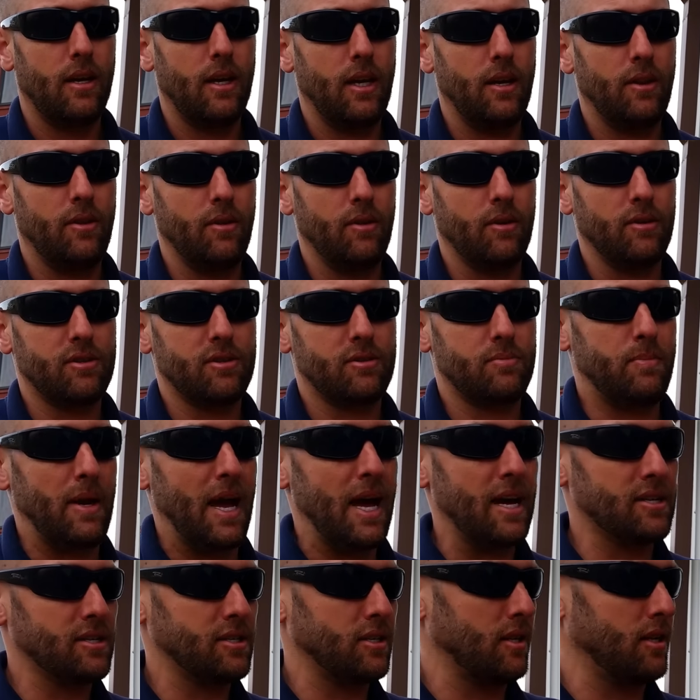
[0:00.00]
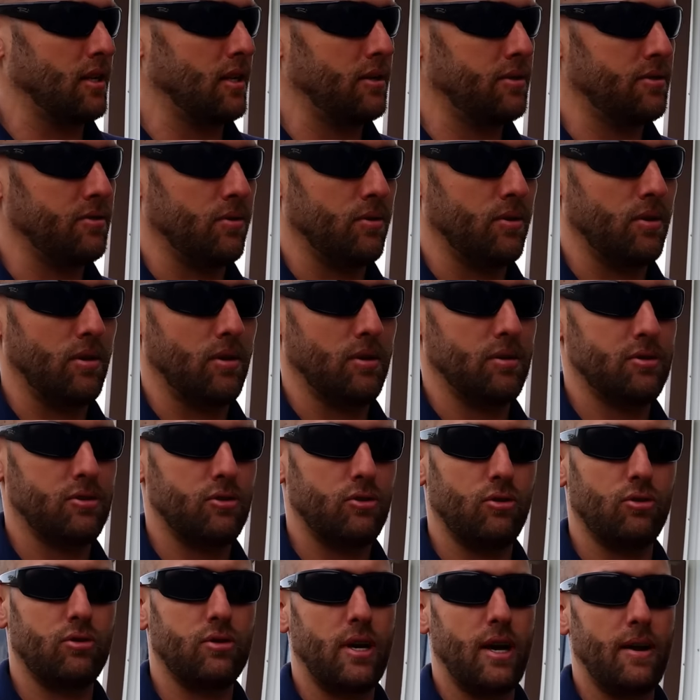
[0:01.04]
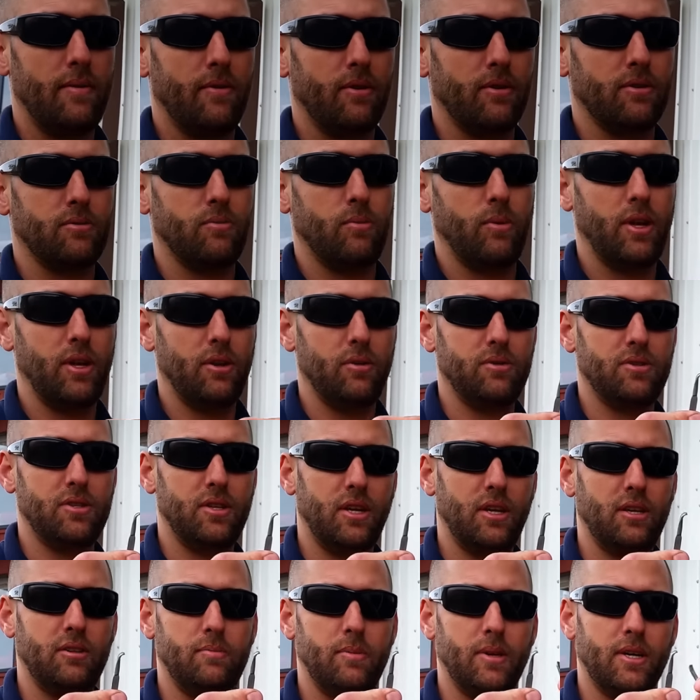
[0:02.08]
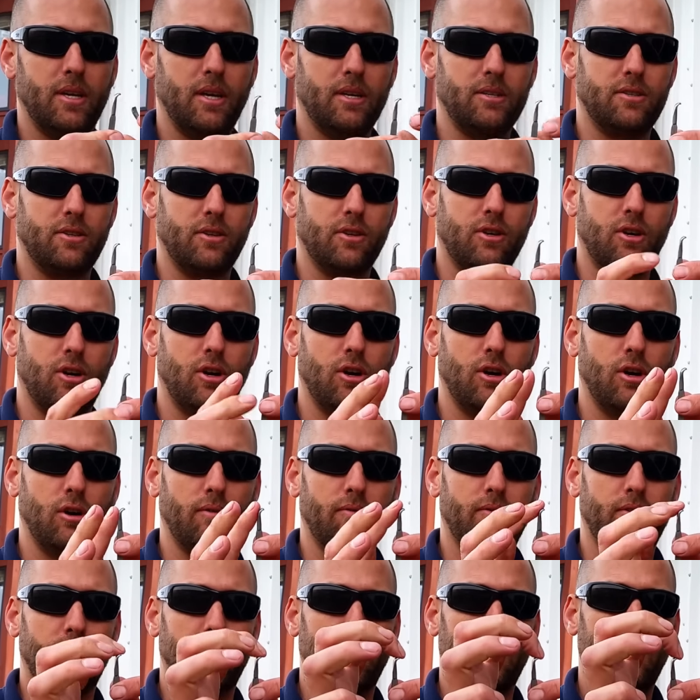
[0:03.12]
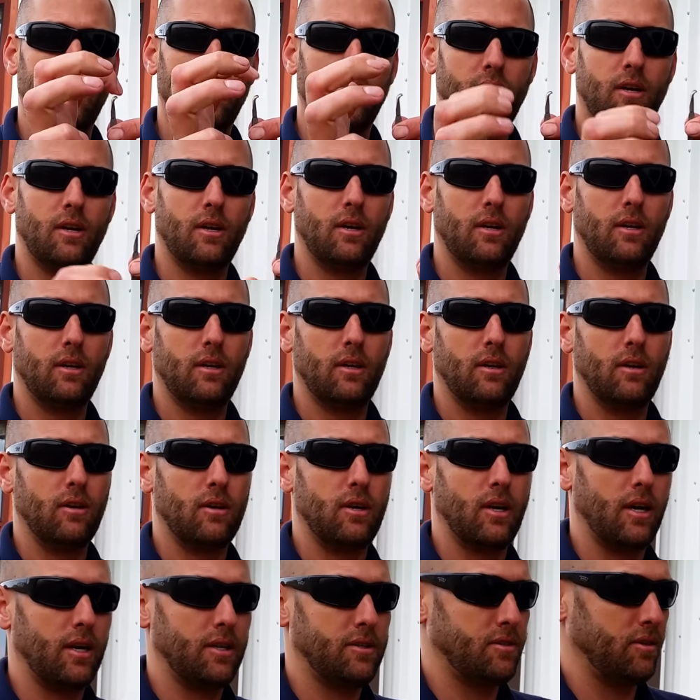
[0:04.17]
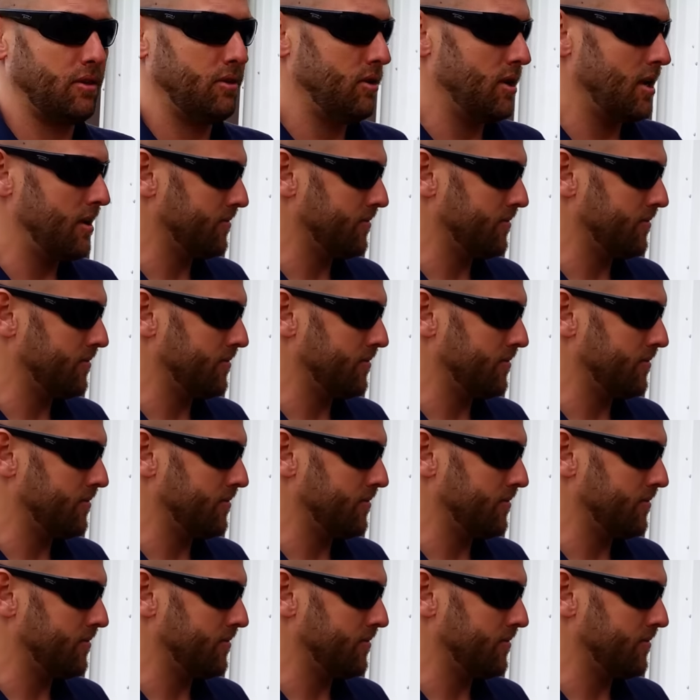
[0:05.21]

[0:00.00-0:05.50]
either spatulas or screwdrivers. We use these because they're curved, okay? So you